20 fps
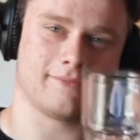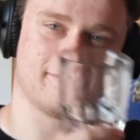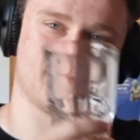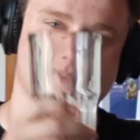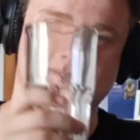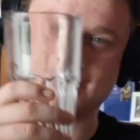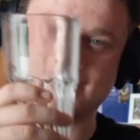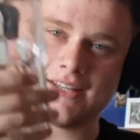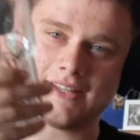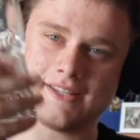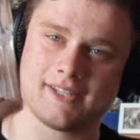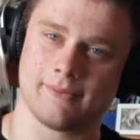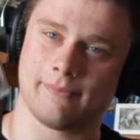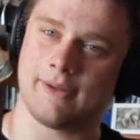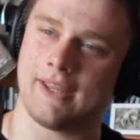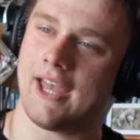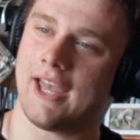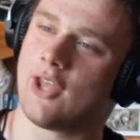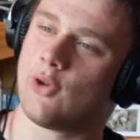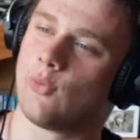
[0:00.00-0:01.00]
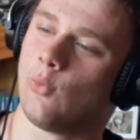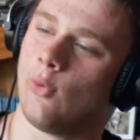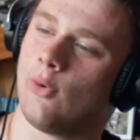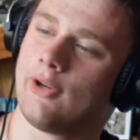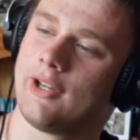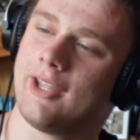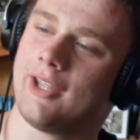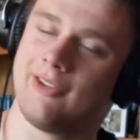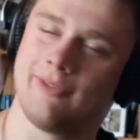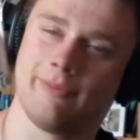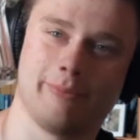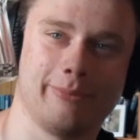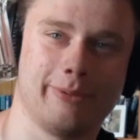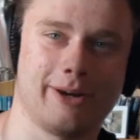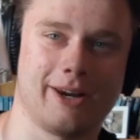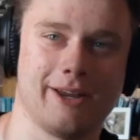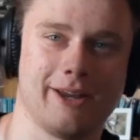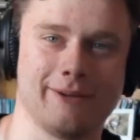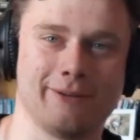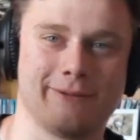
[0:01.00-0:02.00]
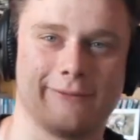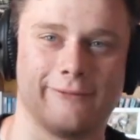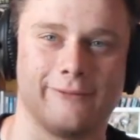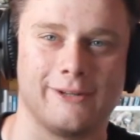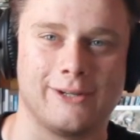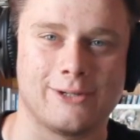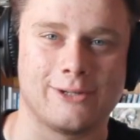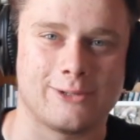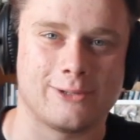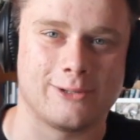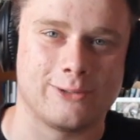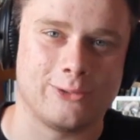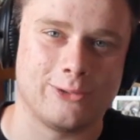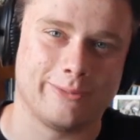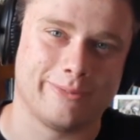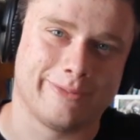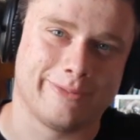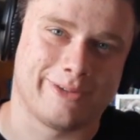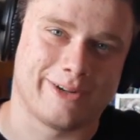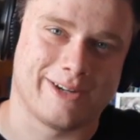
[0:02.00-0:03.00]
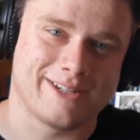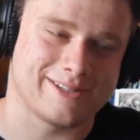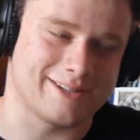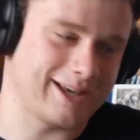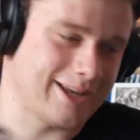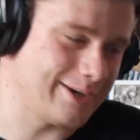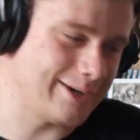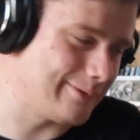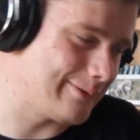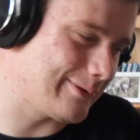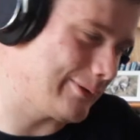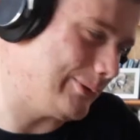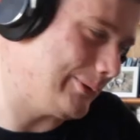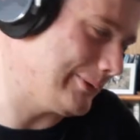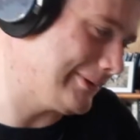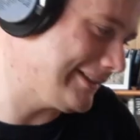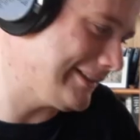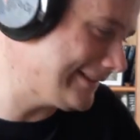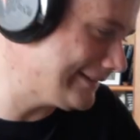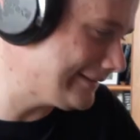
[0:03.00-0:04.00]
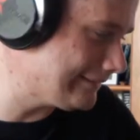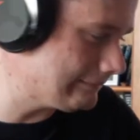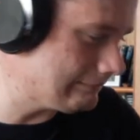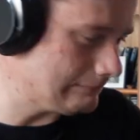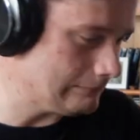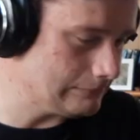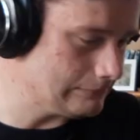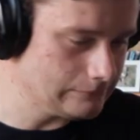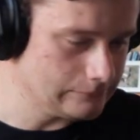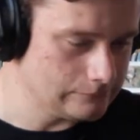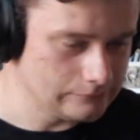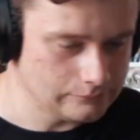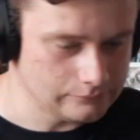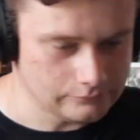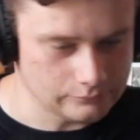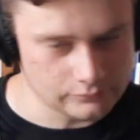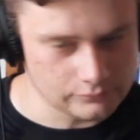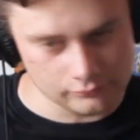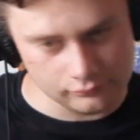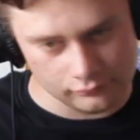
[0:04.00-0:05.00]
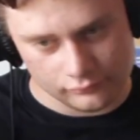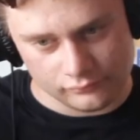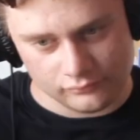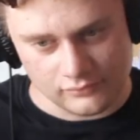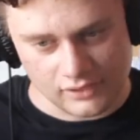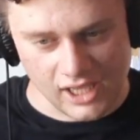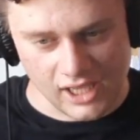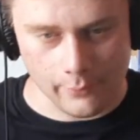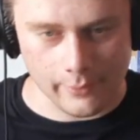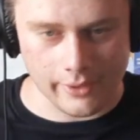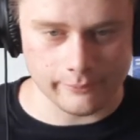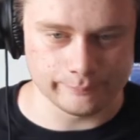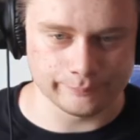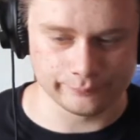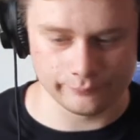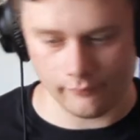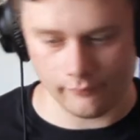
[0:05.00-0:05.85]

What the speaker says: sensibly had water, but I finished it all before I started recording. Oh well.